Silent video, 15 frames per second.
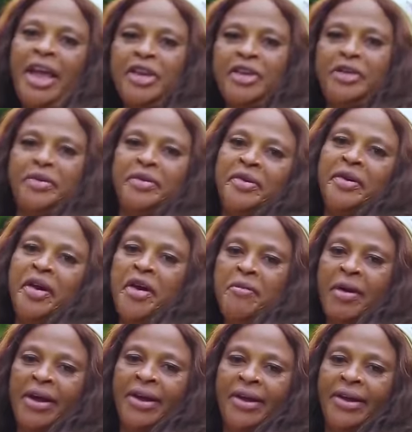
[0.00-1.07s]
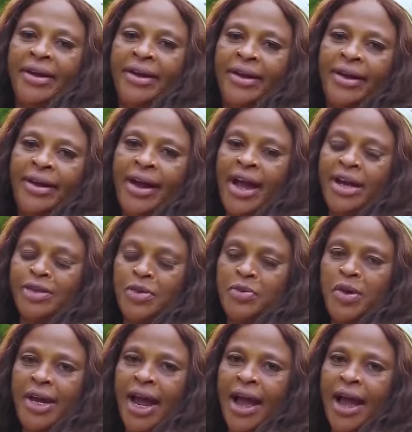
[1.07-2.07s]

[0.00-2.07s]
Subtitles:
Thank you. Mama, how is your